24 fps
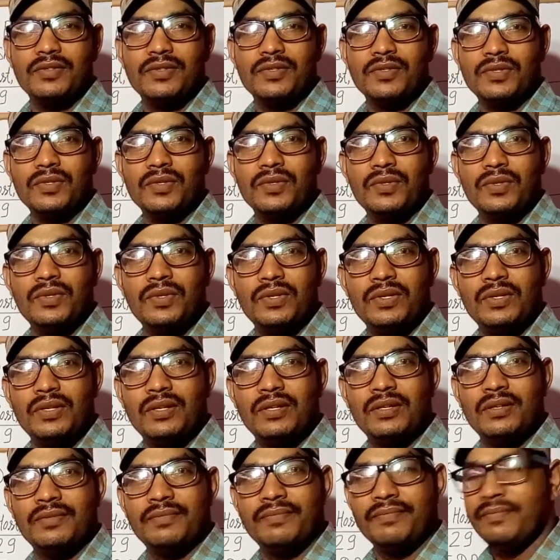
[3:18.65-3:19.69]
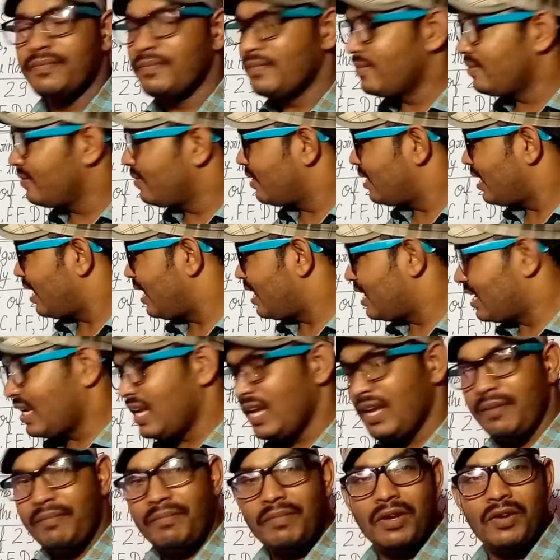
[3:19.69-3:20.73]
So I
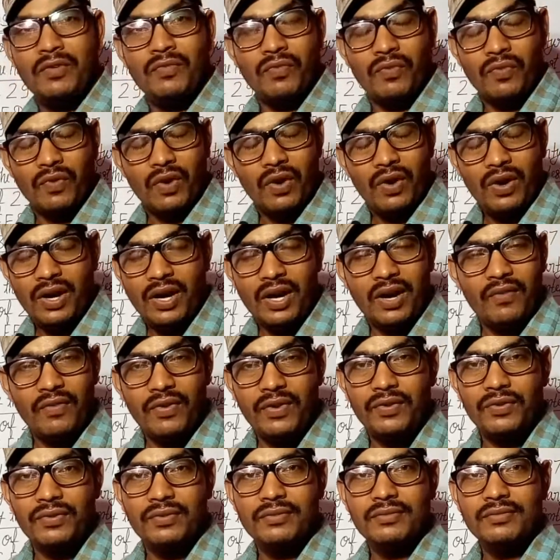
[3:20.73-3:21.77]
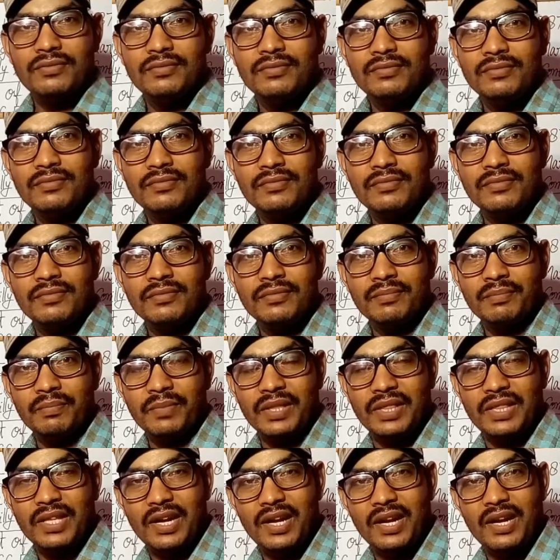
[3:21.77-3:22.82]
came in front of you
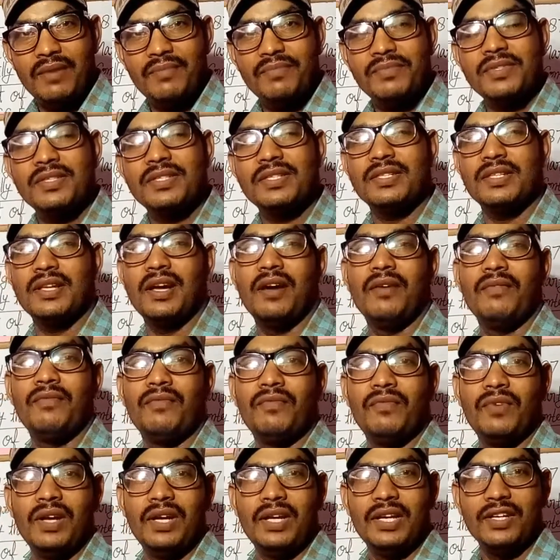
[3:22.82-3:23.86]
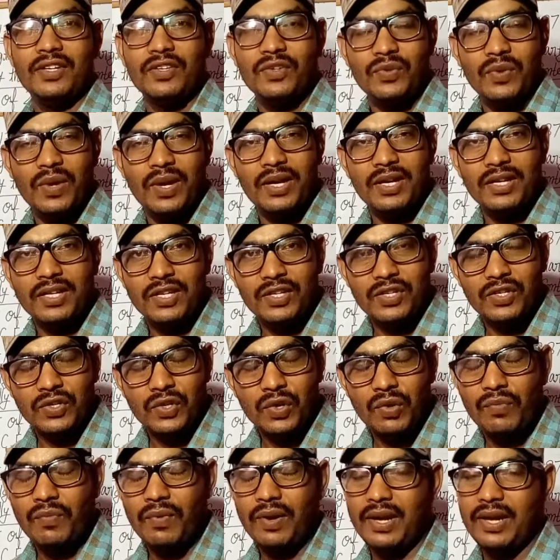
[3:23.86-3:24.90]
with the names of only
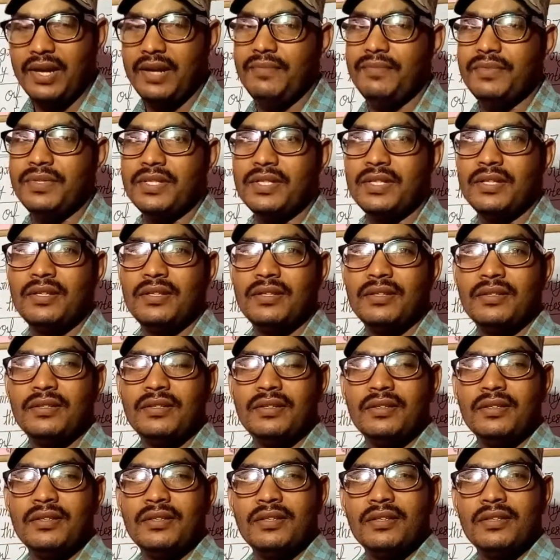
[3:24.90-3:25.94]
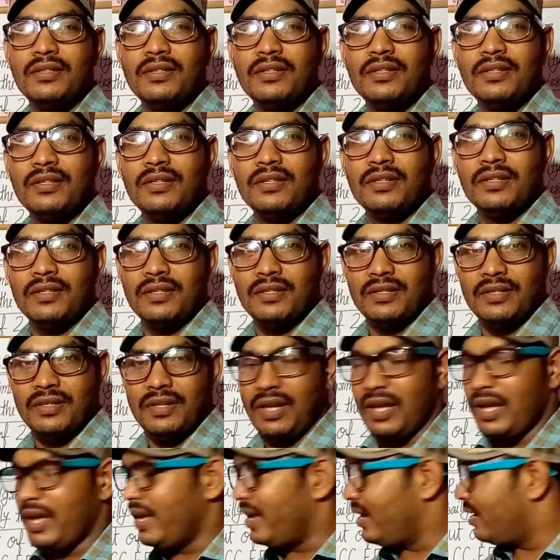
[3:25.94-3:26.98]
22 pilgrims,
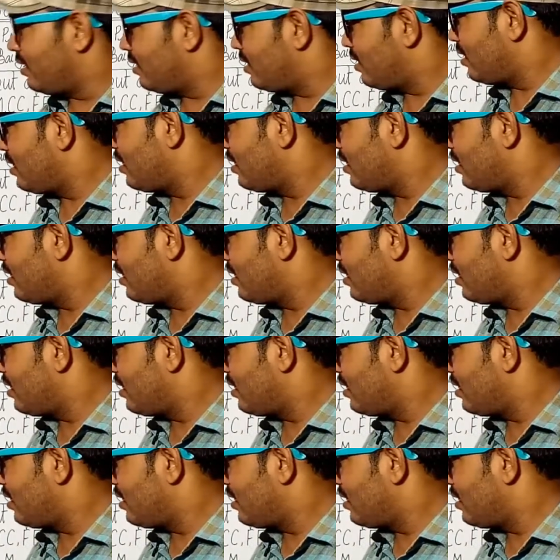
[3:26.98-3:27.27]
and